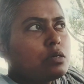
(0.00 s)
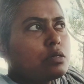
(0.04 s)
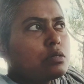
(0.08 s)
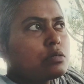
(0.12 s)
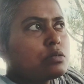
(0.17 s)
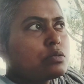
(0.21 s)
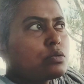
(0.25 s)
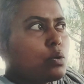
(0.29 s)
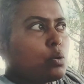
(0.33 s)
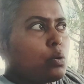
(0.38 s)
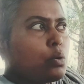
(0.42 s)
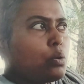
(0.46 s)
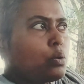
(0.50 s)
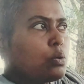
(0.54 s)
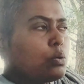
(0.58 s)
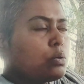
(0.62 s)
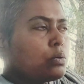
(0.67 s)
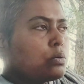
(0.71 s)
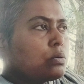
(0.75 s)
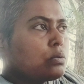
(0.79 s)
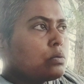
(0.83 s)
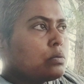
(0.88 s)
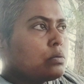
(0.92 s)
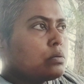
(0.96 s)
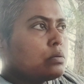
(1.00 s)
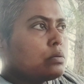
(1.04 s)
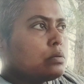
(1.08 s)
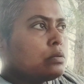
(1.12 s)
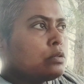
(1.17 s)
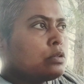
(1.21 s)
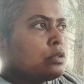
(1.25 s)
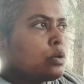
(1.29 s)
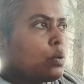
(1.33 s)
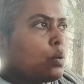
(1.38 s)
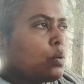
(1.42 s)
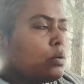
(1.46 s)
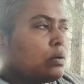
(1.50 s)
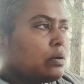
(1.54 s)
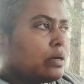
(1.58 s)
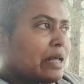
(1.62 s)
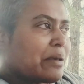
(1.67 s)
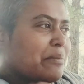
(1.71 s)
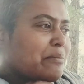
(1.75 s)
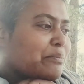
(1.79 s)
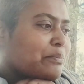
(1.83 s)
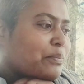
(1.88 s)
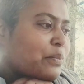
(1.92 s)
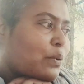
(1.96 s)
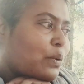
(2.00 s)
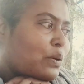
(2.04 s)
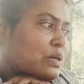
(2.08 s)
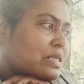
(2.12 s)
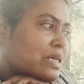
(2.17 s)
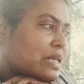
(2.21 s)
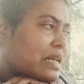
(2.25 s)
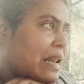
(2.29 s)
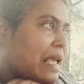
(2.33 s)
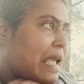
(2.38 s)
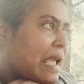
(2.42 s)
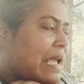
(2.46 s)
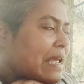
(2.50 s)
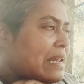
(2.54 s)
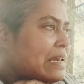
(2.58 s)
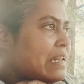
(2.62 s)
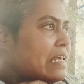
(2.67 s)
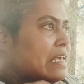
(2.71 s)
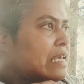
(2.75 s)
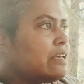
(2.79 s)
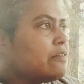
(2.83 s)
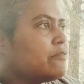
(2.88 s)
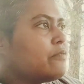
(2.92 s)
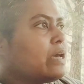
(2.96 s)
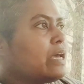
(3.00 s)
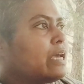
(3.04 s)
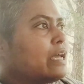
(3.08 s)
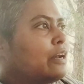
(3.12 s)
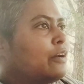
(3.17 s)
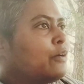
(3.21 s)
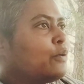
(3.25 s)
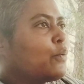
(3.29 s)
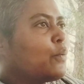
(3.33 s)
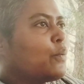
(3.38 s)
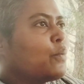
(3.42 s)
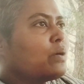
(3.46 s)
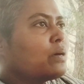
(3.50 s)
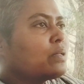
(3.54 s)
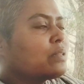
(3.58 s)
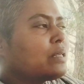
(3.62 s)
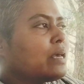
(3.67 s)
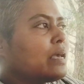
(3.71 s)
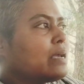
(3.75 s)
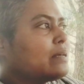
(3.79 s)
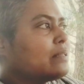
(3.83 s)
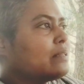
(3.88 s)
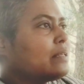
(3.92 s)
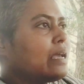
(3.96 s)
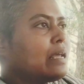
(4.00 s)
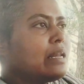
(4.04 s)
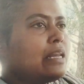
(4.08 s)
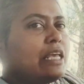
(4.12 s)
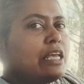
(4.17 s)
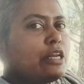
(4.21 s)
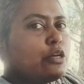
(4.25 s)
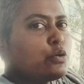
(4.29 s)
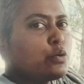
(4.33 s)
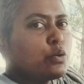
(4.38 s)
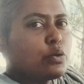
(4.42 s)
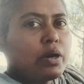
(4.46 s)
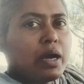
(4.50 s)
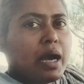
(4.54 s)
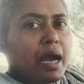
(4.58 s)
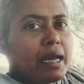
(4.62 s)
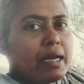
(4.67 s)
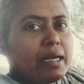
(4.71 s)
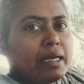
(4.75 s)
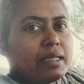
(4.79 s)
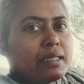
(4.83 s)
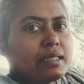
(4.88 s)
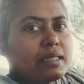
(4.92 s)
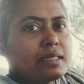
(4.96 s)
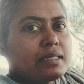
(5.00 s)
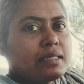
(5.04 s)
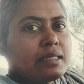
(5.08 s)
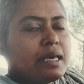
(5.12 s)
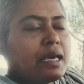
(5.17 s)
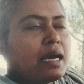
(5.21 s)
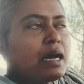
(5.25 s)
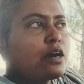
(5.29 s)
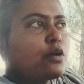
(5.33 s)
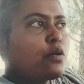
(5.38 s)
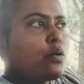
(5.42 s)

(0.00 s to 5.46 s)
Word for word: So don't impose in any way. Don't think they need your guidance. They are